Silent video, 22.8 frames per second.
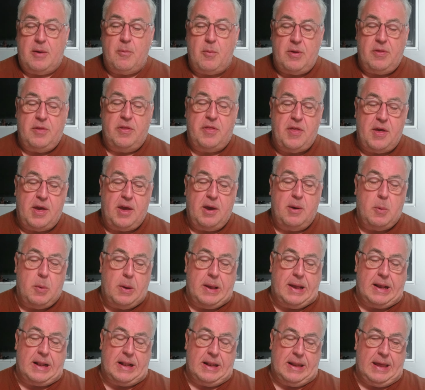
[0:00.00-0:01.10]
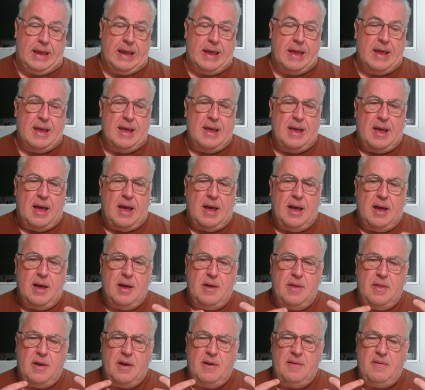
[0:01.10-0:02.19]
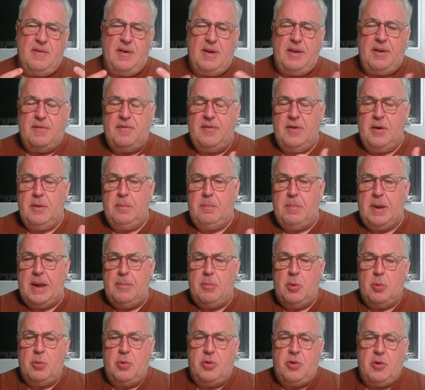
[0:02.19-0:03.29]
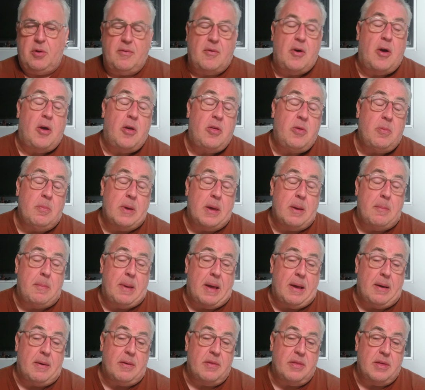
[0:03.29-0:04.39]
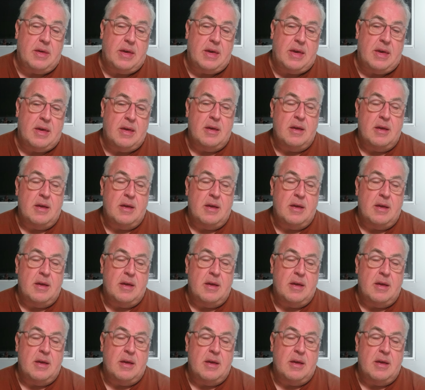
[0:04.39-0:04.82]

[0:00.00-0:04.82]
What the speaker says: one thing quickly, that I've had a few people sort of ask me about the